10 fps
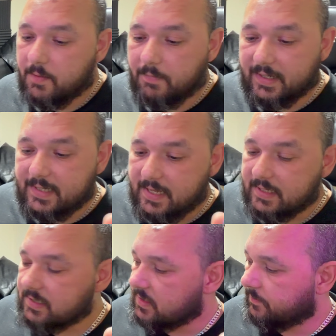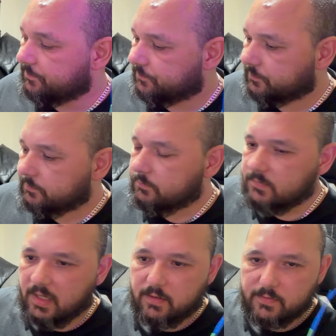But this
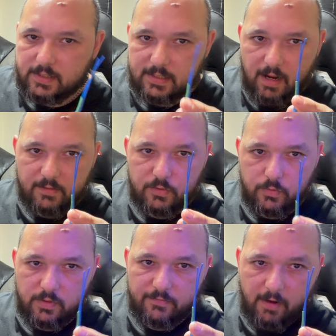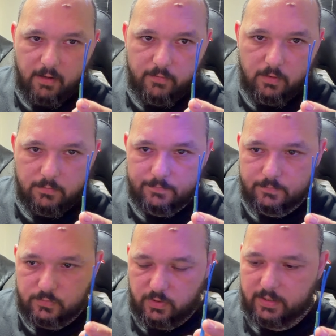will run through the firewall
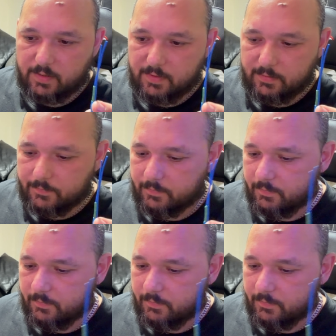to the cabin,